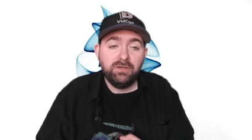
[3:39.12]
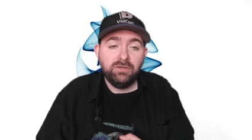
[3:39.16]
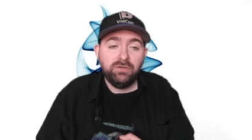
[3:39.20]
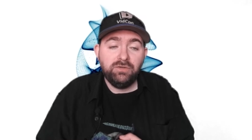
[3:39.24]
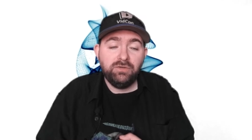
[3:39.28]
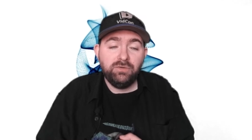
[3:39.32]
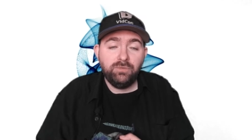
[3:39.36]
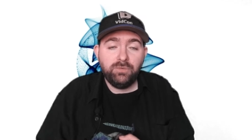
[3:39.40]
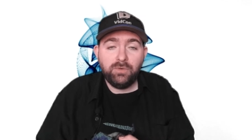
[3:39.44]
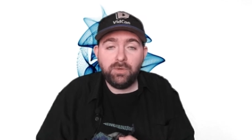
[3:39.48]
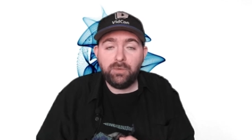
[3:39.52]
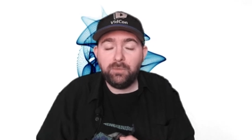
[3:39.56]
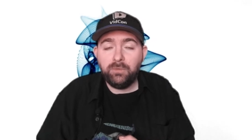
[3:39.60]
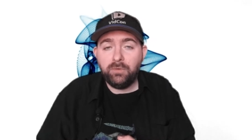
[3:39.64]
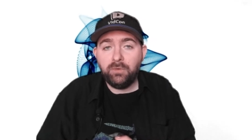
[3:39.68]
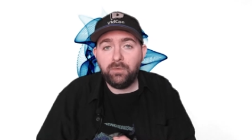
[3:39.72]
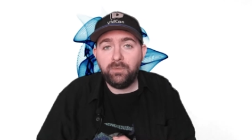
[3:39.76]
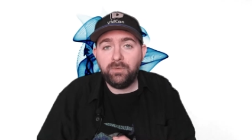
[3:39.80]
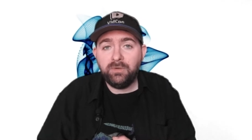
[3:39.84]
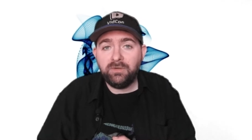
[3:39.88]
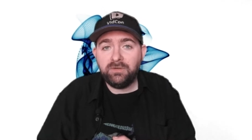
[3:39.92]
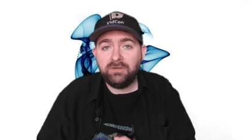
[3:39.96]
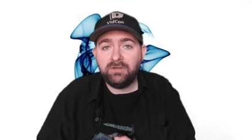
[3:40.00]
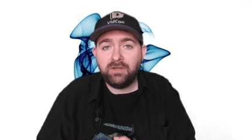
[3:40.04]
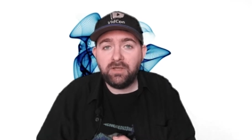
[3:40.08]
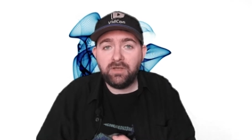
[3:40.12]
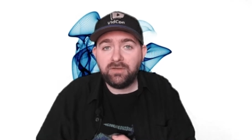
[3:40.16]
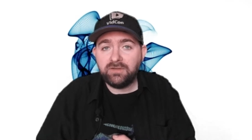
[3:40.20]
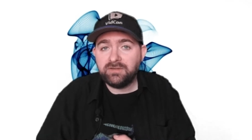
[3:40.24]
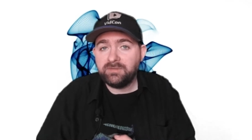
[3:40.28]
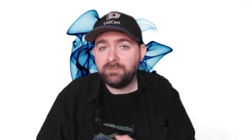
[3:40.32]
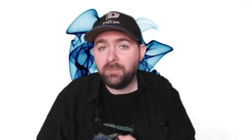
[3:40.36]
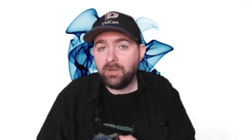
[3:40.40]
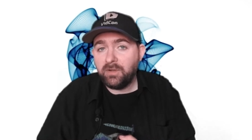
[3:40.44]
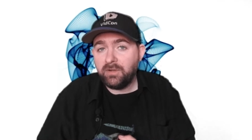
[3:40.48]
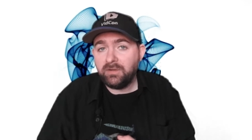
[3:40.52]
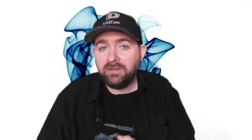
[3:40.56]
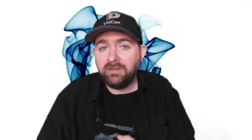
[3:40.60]
you don't know what Vox
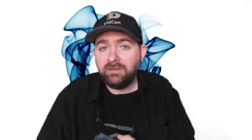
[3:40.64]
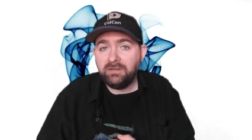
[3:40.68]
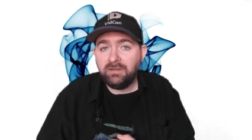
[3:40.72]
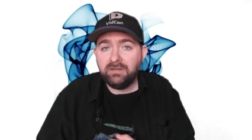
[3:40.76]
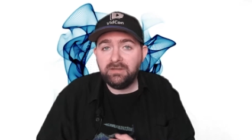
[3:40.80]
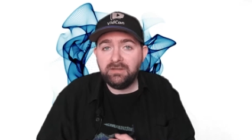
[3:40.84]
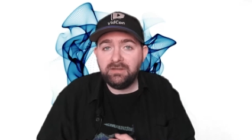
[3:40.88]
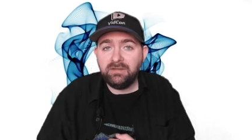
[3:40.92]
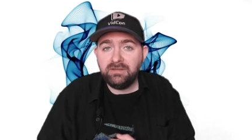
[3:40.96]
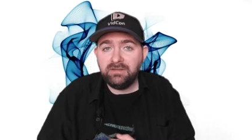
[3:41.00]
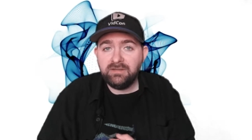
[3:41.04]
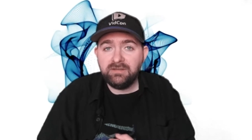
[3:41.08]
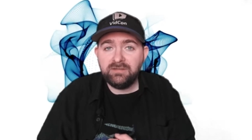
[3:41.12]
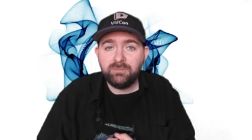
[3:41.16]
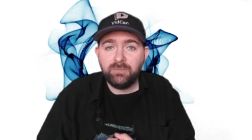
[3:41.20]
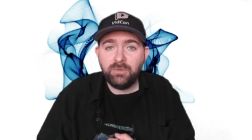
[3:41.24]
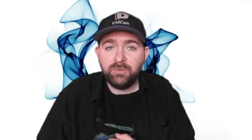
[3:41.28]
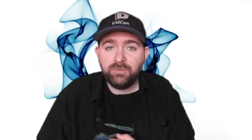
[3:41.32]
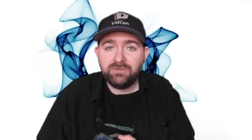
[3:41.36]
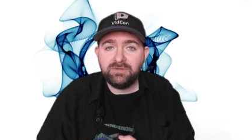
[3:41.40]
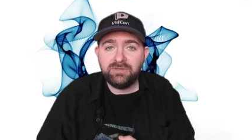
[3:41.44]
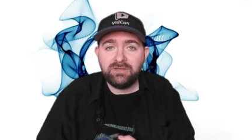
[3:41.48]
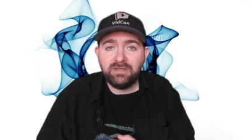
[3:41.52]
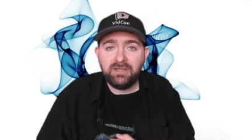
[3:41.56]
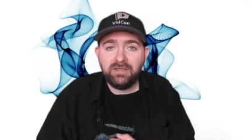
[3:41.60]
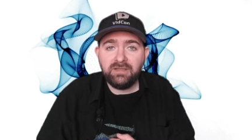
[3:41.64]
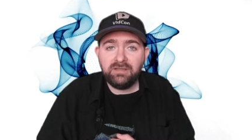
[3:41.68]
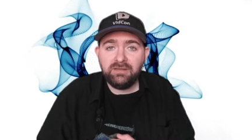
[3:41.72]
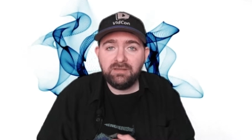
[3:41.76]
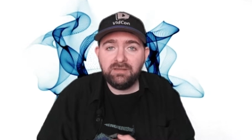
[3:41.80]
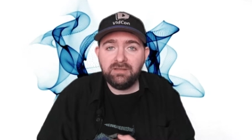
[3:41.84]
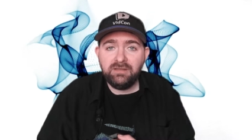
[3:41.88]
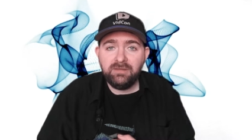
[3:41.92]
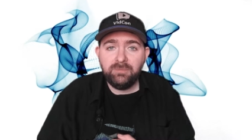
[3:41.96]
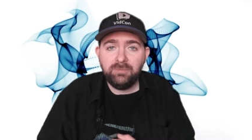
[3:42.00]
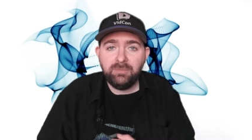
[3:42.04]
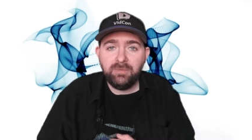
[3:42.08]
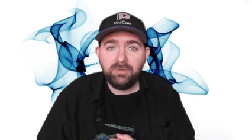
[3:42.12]
Machina is, most
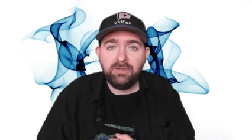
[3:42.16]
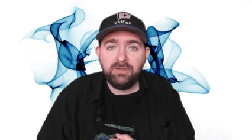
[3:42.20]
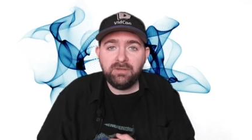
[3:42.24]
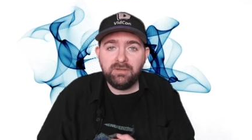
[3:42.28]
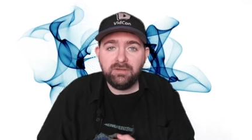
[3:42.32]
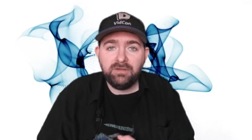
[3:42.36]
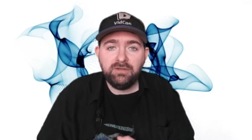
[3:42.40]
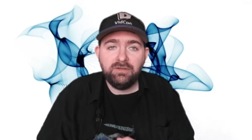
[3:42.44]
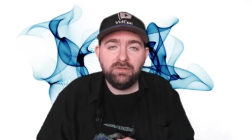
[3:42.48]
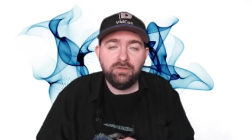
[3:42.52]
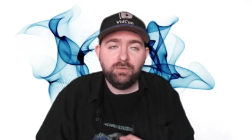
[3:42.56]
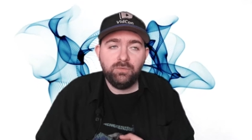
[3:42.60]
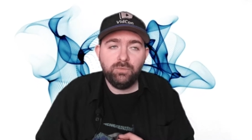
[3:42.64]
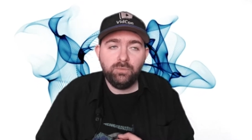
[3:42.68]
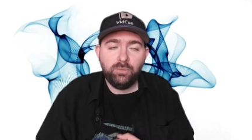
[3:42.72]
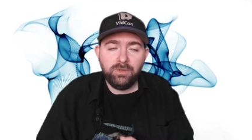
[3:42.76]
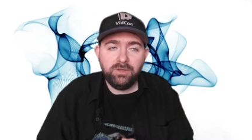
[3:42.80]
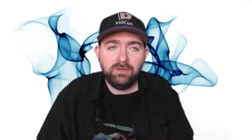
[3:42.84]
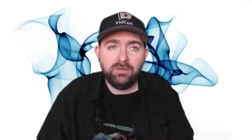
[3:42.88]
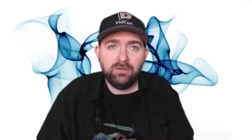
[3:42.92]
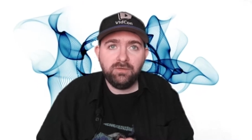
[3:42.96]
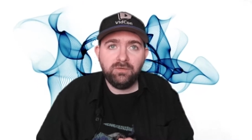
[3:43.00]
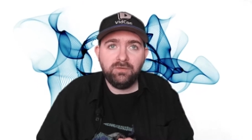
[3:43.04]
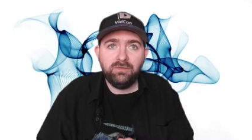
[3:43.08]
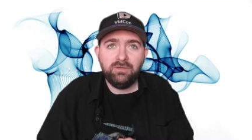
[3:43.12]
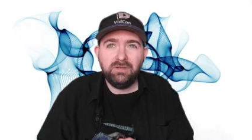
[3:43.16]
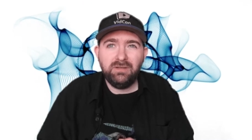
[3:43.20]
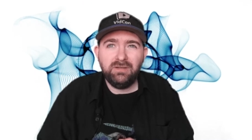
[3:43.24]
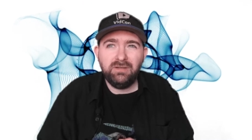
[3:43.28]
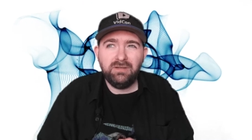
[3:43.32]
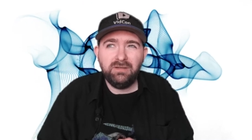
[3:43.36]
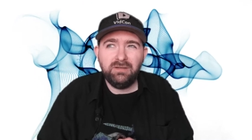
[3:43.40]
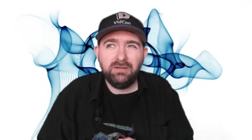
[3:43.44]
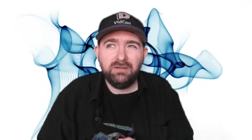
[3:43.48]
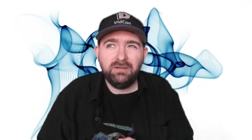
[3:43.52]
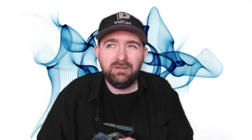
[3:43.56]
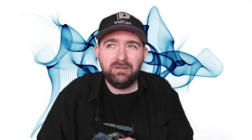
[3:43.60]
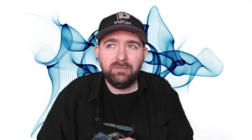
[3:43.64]
likely, but you will
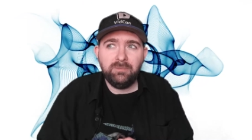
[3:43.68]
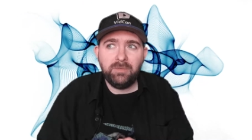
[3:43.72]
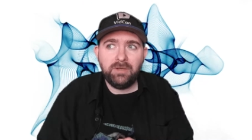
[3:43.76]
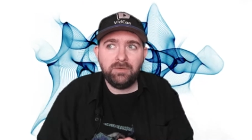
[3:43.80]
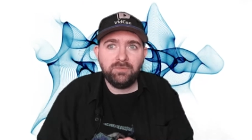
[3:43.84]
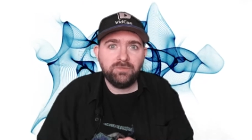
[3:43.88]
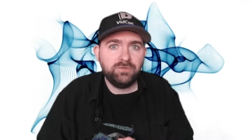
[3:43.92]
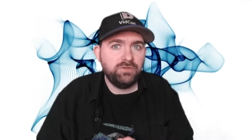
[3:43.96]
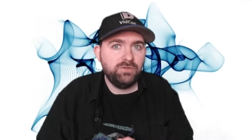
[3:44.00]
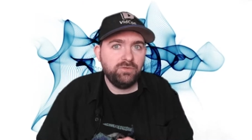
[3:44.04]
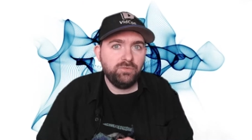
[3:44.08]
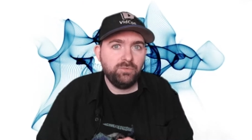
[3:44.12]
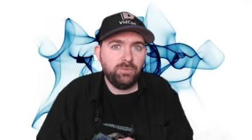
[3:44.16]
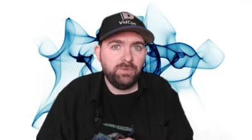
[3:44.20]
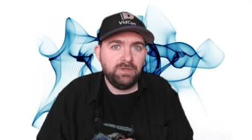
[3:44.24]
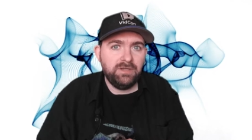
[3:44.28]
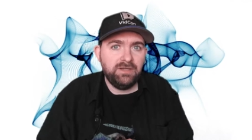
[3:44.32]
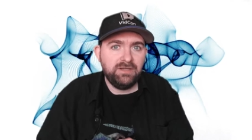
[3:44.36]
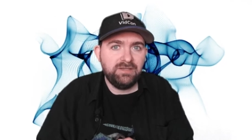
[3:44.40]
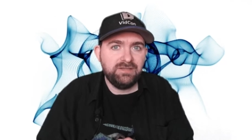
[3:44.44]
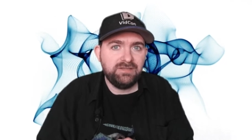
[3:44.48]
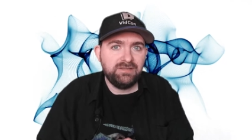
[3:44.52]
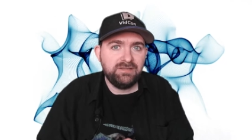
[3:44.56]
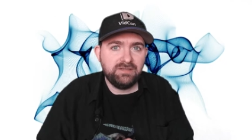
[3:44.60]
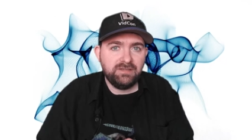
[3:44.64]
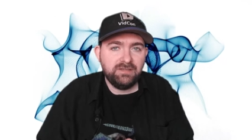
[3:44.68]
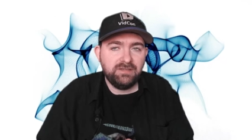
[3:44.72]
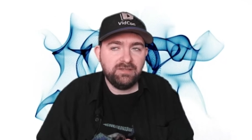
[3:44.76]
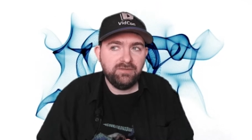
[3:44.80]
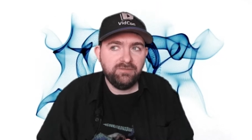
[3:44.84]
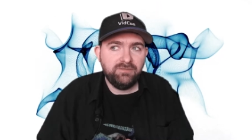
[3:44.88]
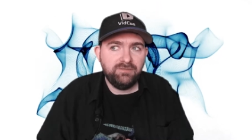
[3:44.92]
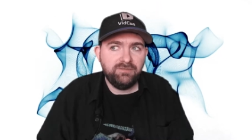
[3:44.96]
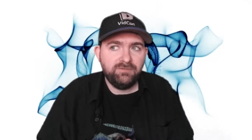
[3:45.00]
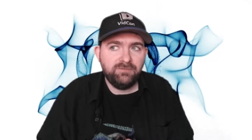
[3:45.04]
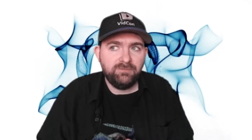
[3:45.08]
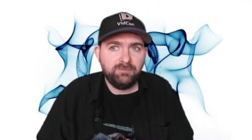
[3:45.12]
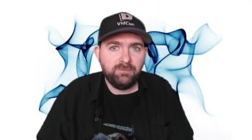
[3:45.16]
in about two weeks
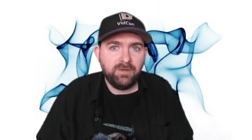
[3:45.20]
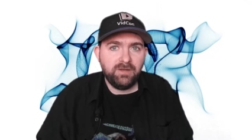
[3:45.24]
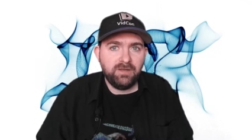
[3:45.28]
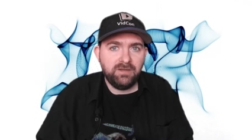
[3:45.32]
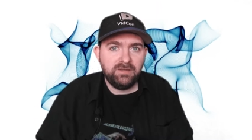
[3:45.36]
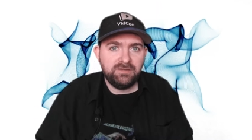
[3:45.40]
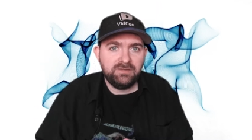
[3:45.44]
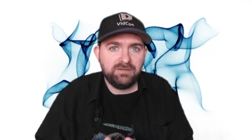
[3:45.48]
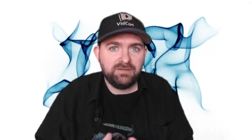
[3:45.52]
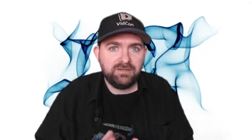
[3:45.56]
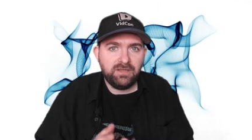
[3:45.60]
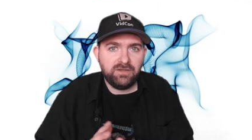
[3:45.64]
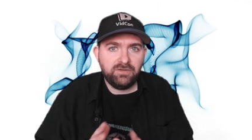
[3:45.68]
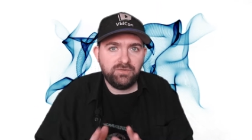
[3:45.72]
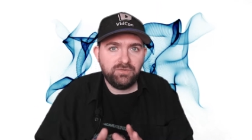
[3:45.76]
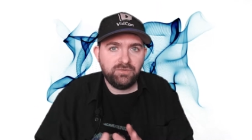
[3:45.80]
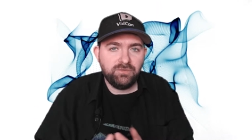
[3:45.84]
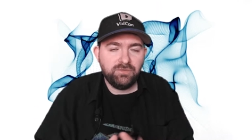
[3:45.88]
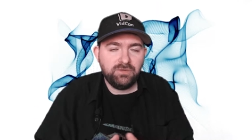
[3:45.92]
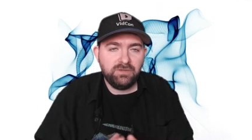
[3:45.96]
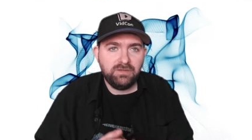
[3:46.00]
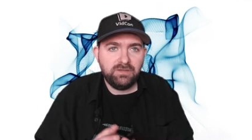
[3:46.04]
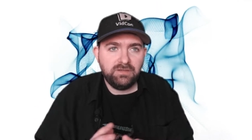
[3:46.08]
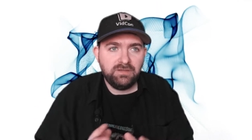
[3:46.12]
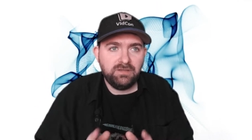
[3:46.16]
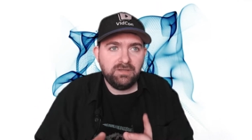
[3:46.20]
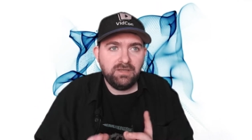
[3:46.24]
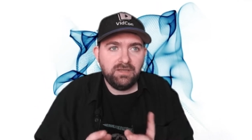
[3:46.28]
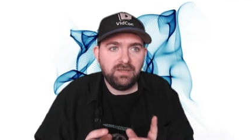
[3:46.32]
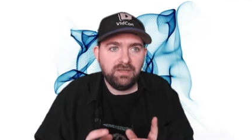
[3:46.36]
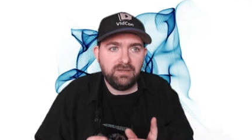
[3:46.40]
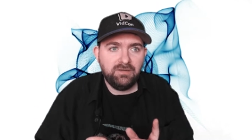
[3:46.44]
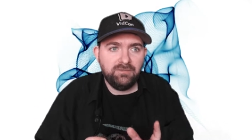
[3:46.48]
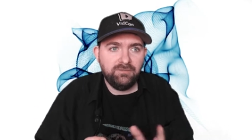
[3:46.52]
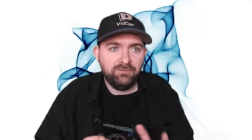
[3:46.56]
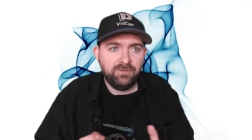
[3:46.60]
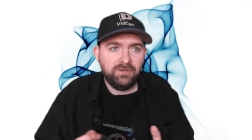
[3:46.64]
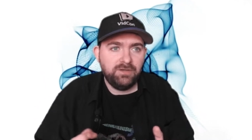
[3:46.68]
if my scheduling
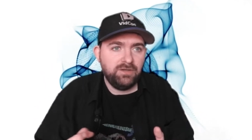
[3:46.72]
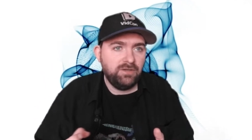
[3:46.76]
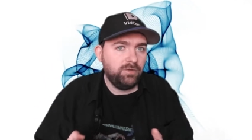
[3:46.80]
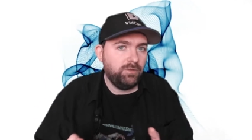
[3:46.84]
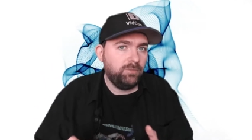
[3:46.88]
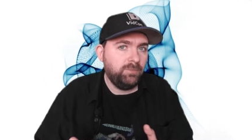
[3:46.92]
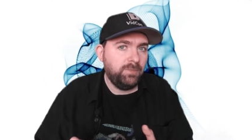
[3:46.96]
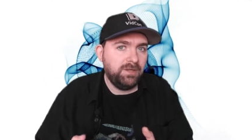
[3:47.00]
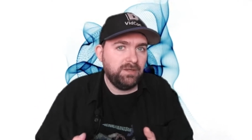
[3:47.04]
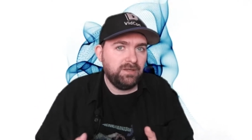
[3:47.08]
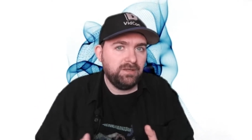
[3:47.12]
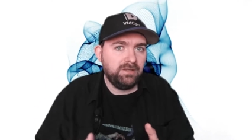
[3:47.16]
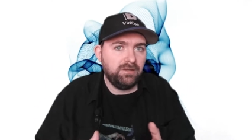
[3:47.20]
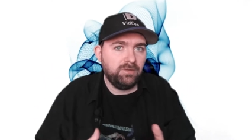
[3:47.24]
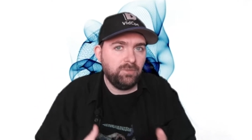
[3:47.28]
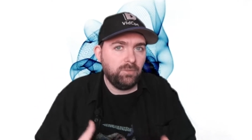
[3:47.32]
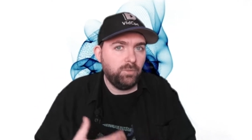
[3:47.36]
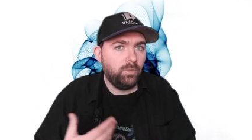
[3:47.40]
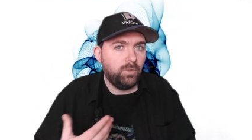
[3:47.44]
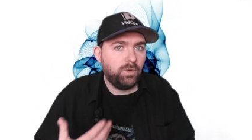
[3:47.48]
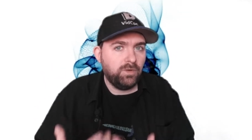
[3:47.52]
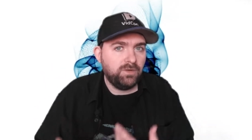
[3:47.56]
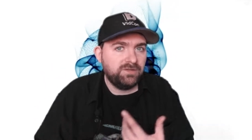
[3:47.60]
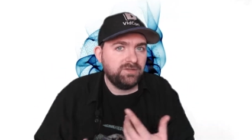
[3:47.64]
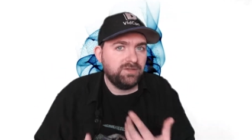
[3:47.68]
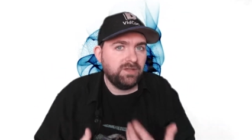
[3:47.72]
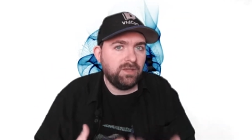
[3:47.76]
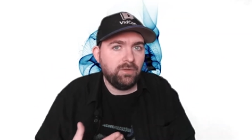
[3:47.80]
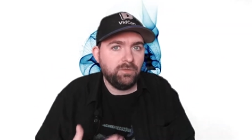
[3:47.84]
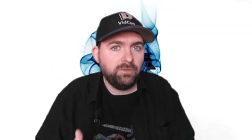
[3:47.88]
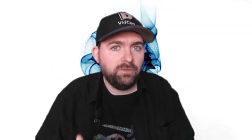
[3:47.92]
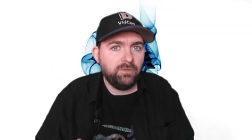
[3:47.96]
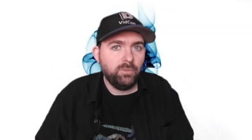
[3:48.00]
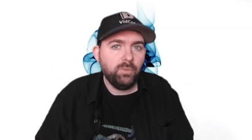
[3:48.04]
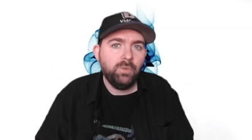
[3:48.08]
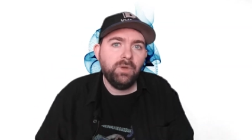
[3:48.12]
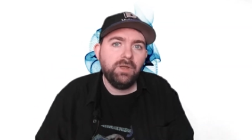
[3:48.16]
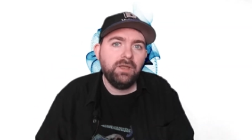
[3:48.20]
and video making works out
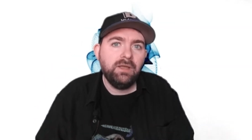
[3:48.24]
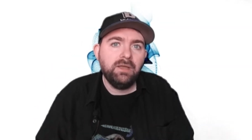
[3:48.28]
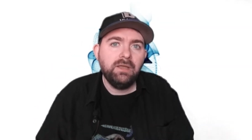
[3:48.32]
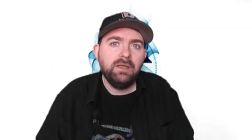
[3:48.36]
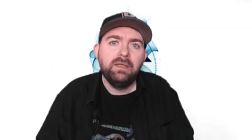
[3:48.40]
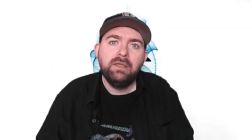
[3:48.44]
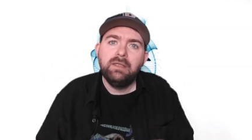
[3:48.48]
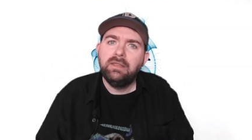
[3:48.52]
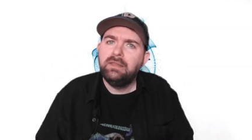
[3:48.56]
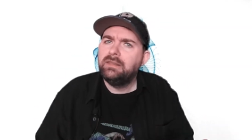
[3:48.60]
the way